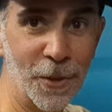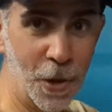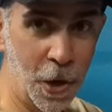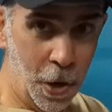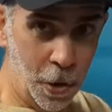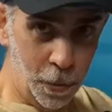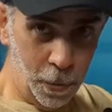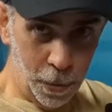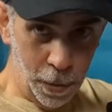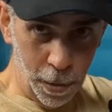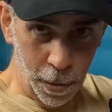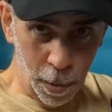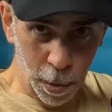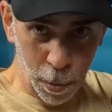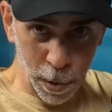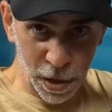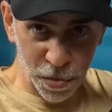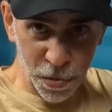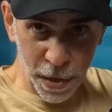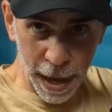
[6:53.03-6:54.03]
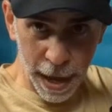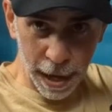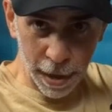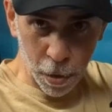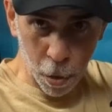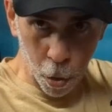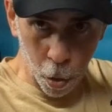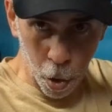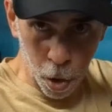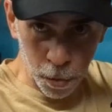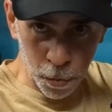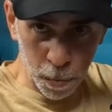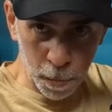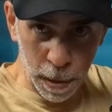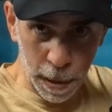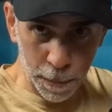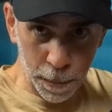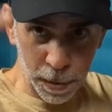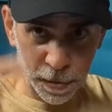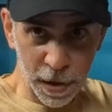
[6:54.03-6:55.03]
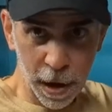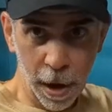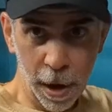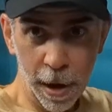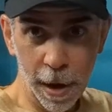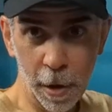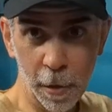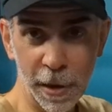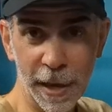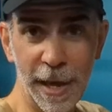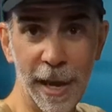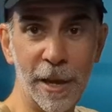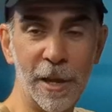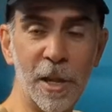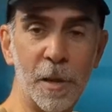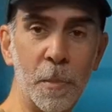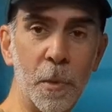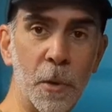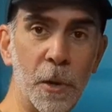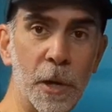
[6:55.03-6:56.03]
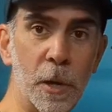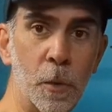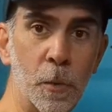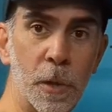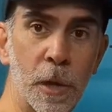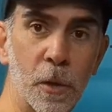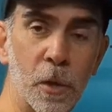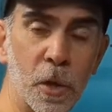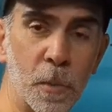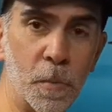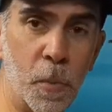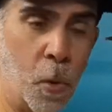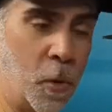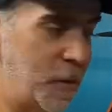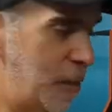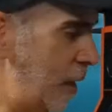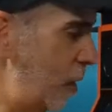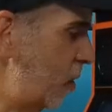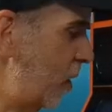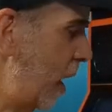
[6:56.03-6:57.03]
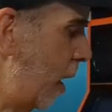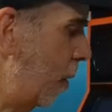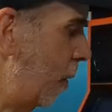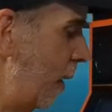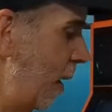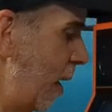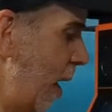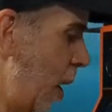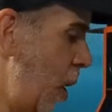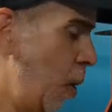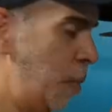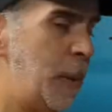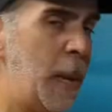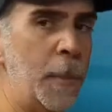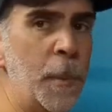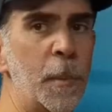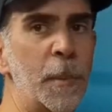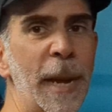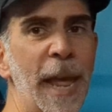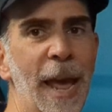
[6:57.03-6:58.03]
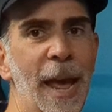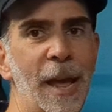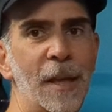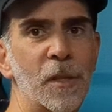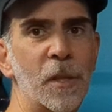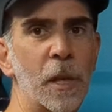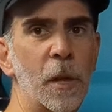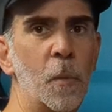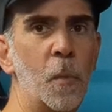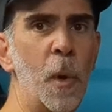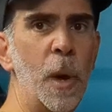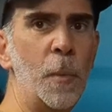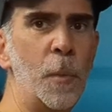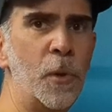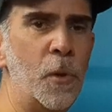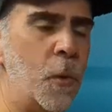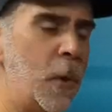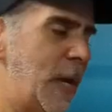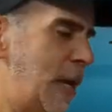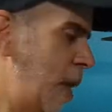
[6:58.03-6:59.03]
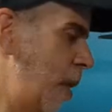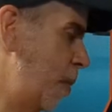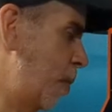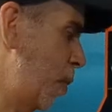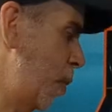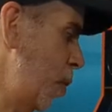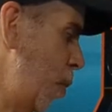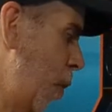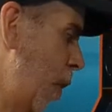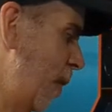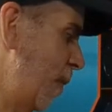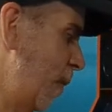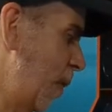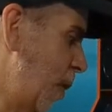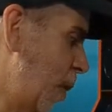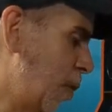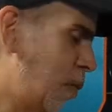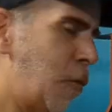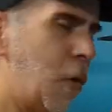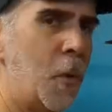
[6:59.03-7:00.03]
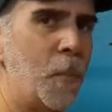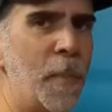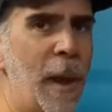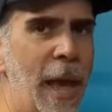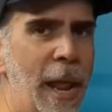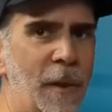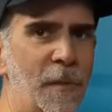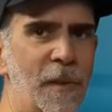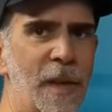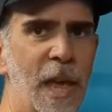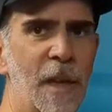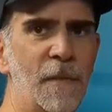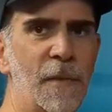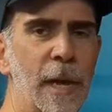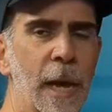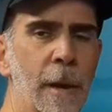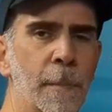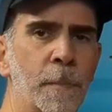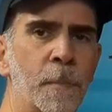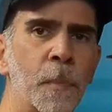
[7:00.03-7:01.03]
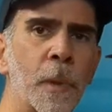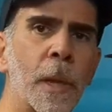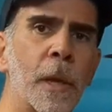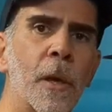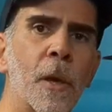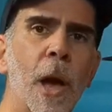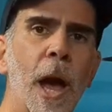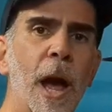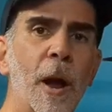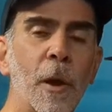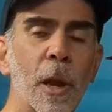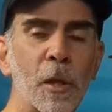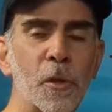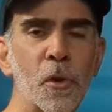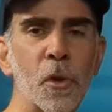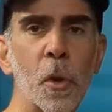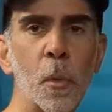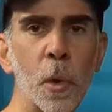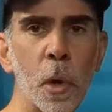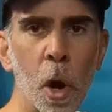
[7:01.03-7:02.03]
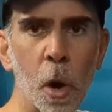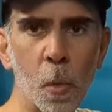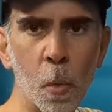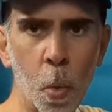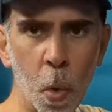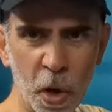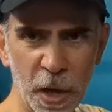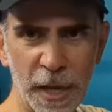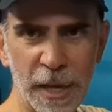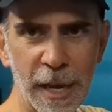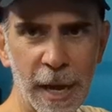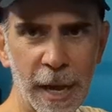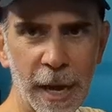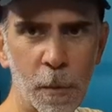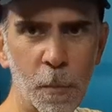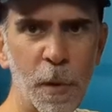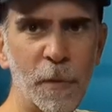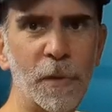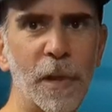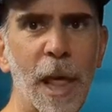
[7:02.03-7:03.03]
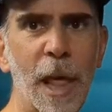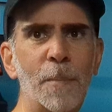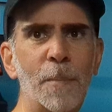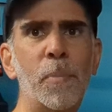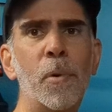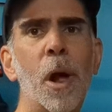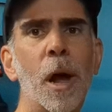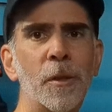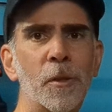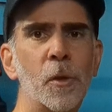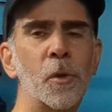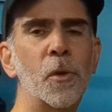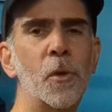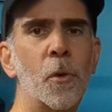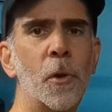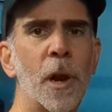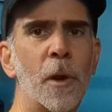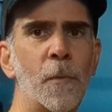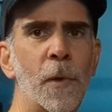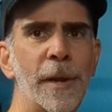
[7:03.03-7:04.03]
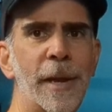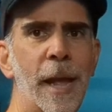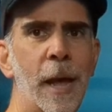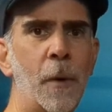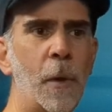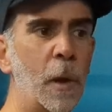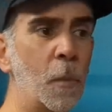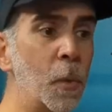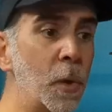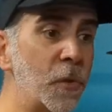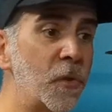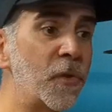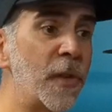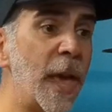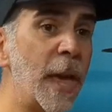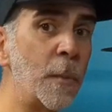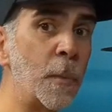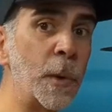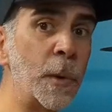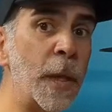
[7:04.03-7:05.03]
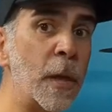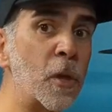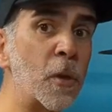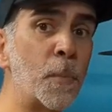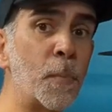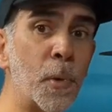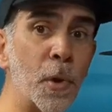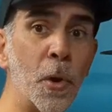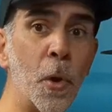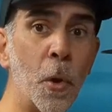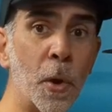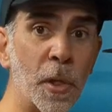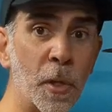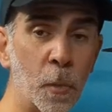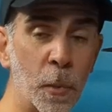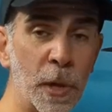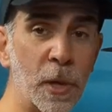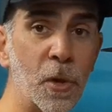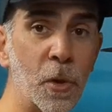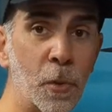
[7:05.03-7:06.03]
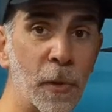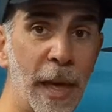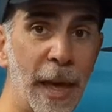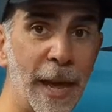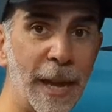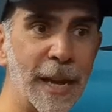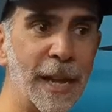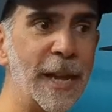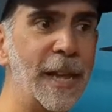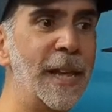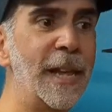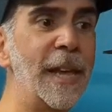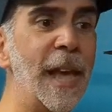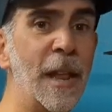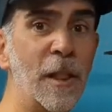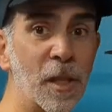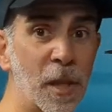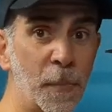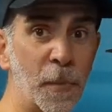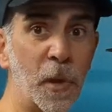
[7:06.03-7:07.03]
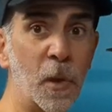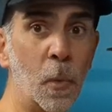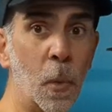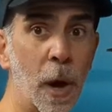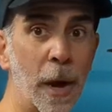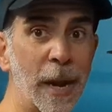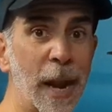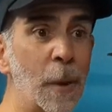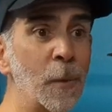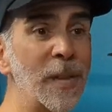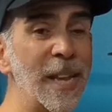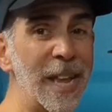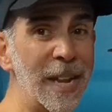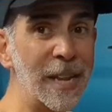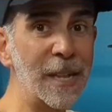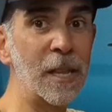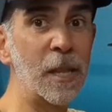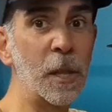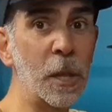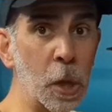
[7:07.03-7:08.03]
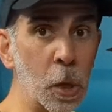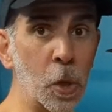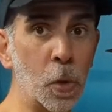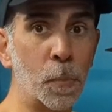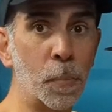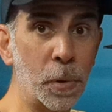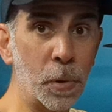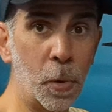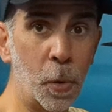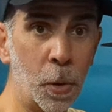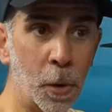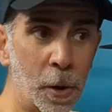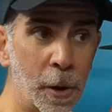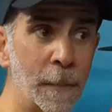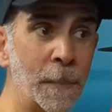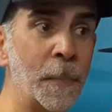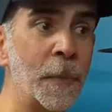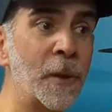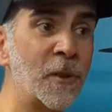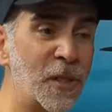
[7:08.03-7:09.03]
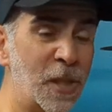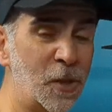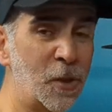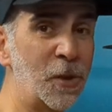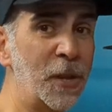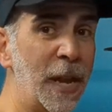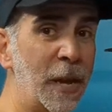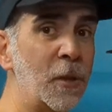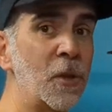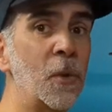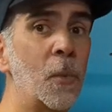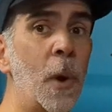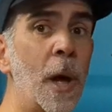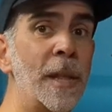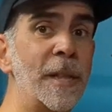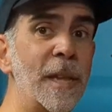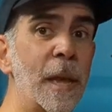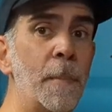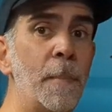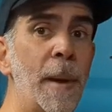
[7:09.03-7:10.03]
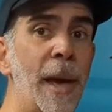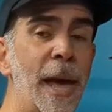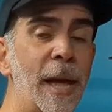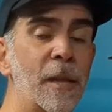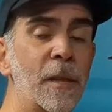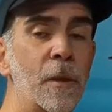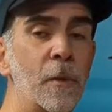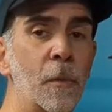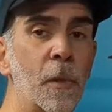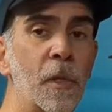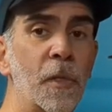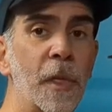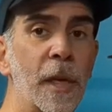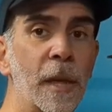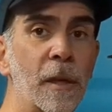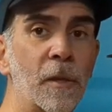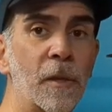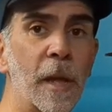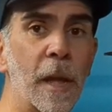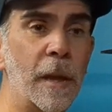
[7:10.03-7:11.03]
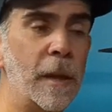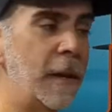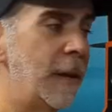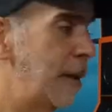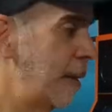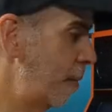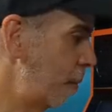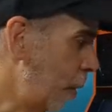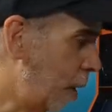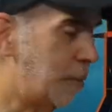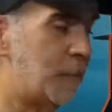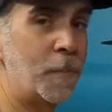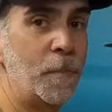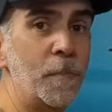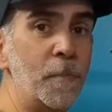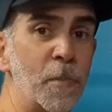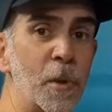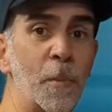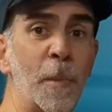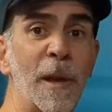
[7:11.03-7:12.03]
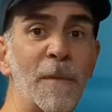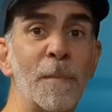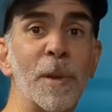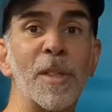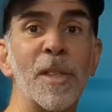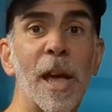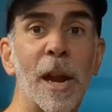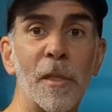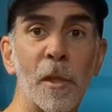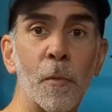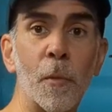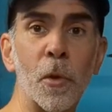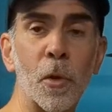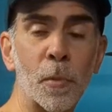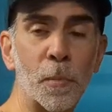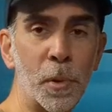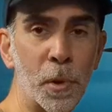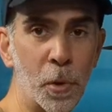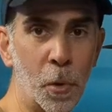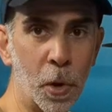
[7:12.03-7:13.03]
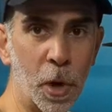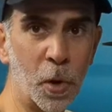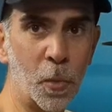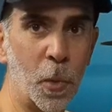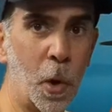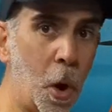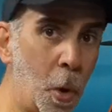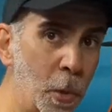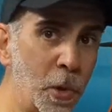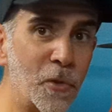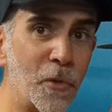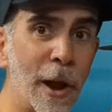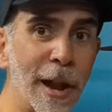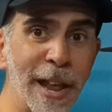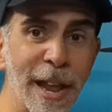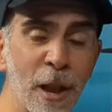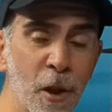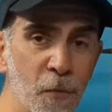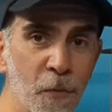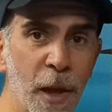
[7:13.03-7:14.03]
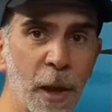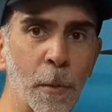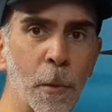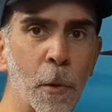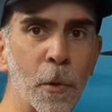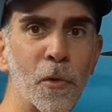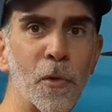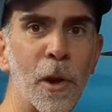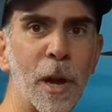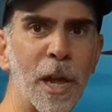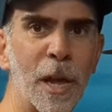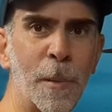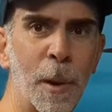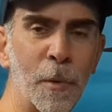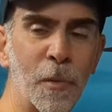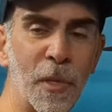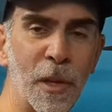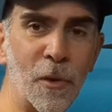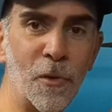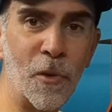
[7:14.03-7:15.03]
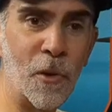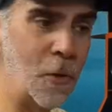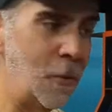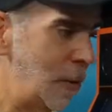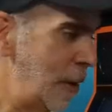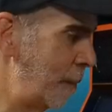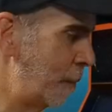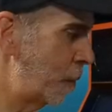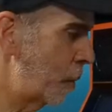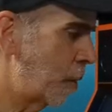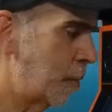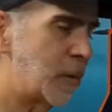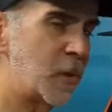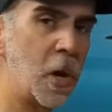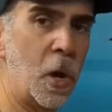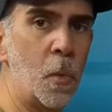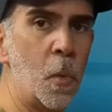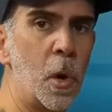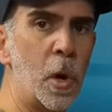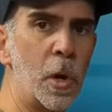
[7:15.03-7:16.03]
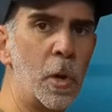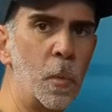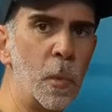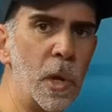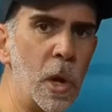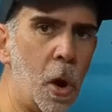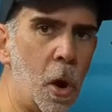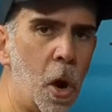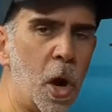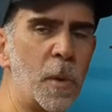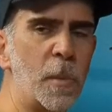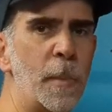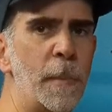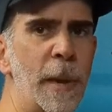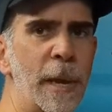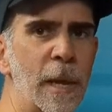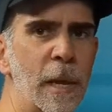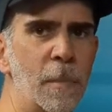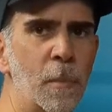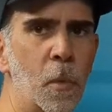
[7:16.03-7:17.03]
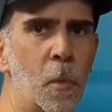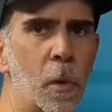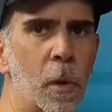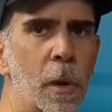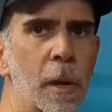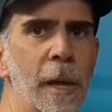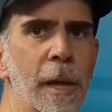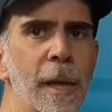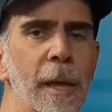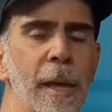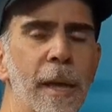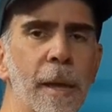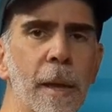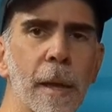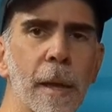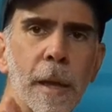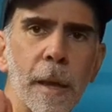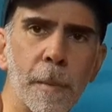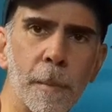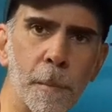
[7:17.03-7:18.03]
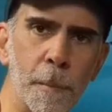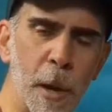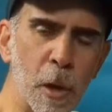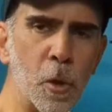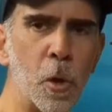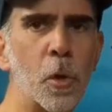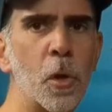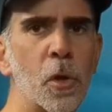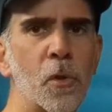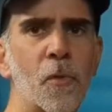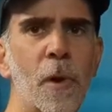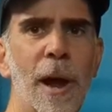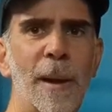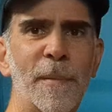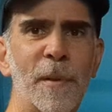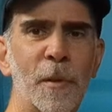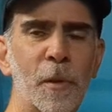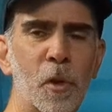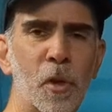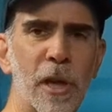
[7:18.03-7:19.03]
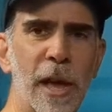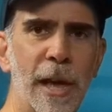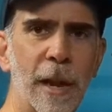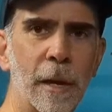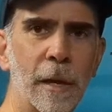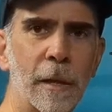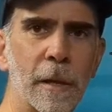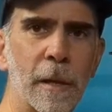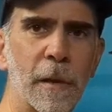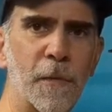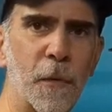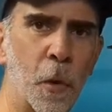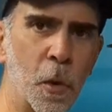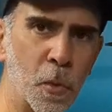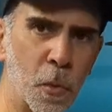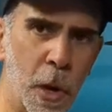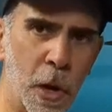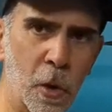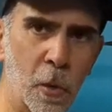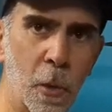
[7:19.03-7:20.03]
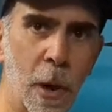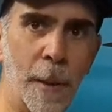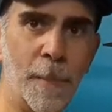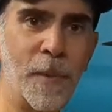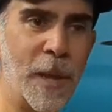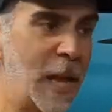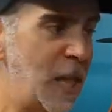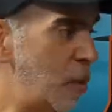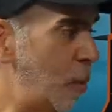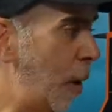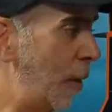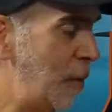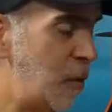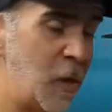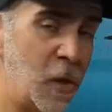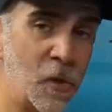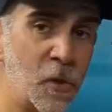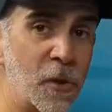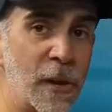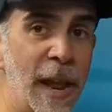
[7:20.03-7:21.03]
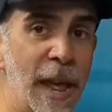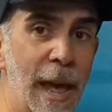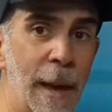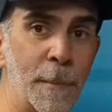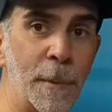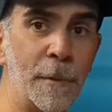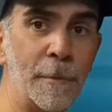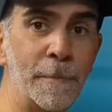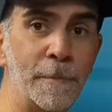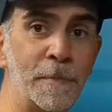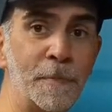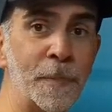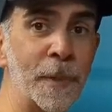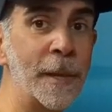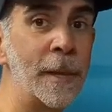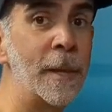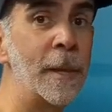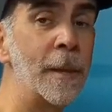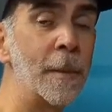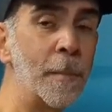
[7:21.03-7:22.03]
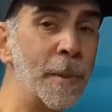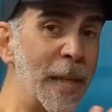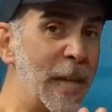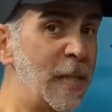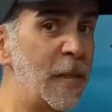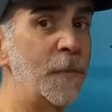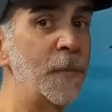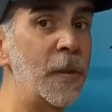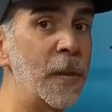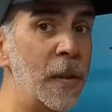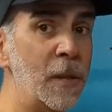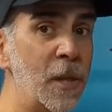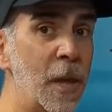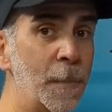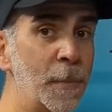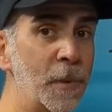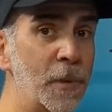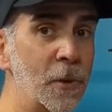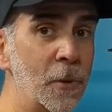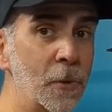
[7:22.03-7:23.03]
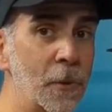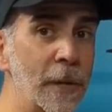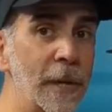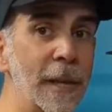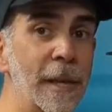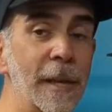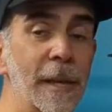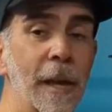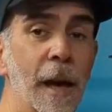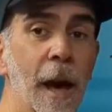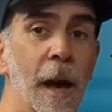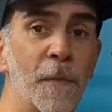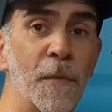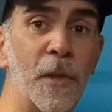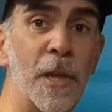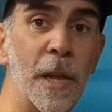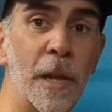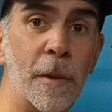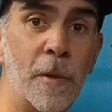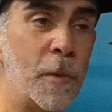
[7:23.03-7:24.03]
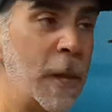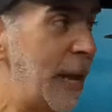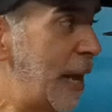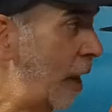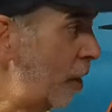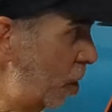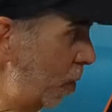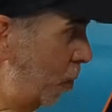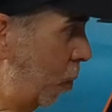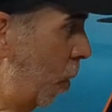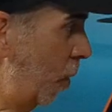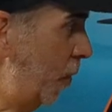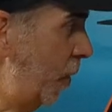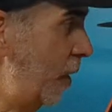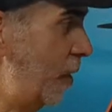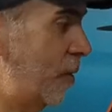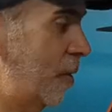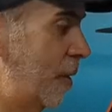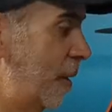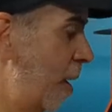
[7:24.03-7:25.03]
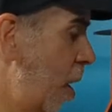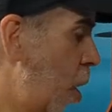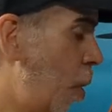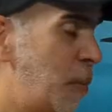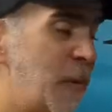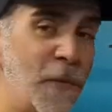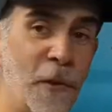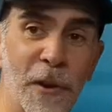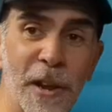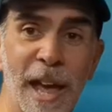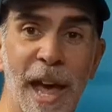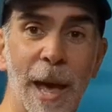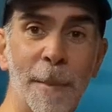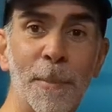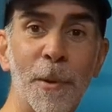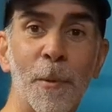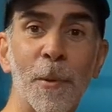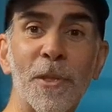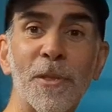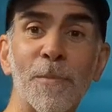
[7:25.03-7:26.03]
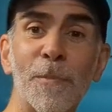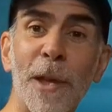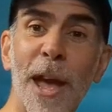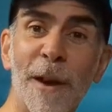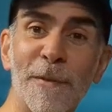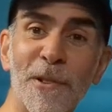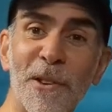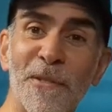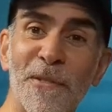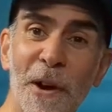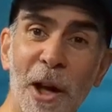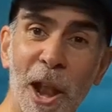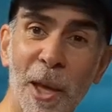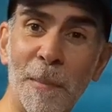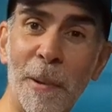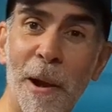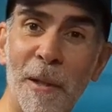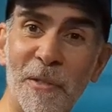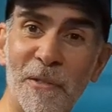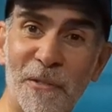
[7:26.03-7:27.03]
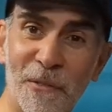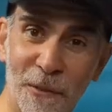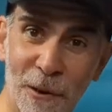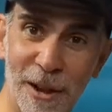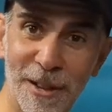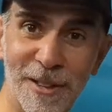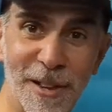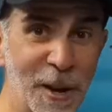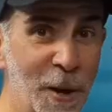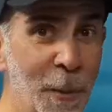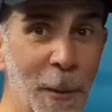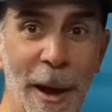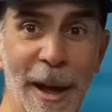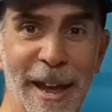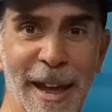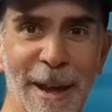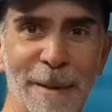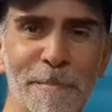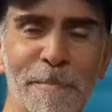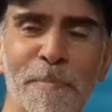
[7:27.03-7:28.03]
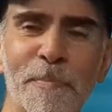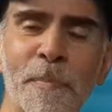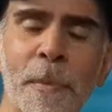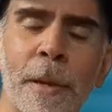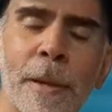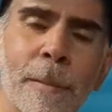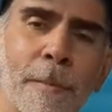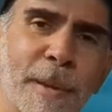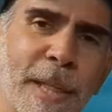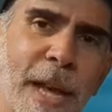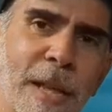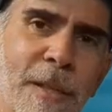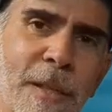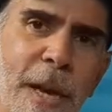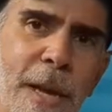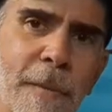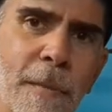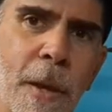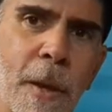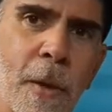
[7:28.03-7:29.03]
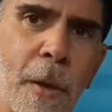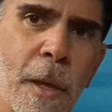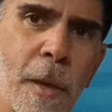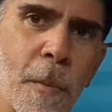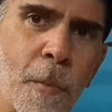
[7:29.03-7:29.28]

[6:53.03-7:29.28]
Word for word: So I want to thank all the people in the iiRcade community who did support this. Now, I know people have been asking when we're doing another pre-order for the control panel and the K V M. I'll let you know we are working on it. lot of projects going on right now. I will say, when there's a pre-order that we do that, and it's something you want, I would get into the initial pre-order, because it's going to take us a while to get back to the things that, well, you may have missed out on the original pre-order, because we're always trying to innovate. We're always trying to come out with things new. But don't worry, we are going to be making more. Go, Make sure you subscribe go, to the channel. Go, you always want to know updates and when these things go, are going to happen. Go, go, but that's it for go, today's episode. Uh, if you did, again, support this. I hope you're very happy with having your volume on the front. I know I am. But that's it.